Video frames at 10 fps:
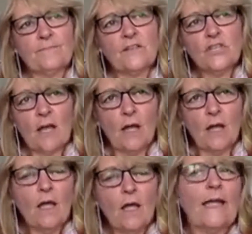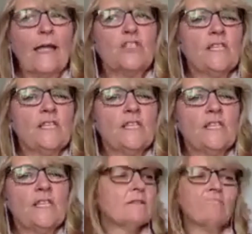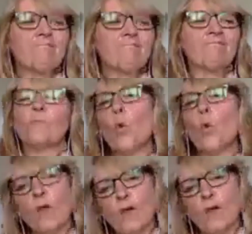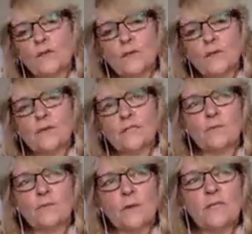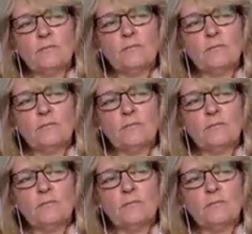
Shah, and she does all of those sort of things for me.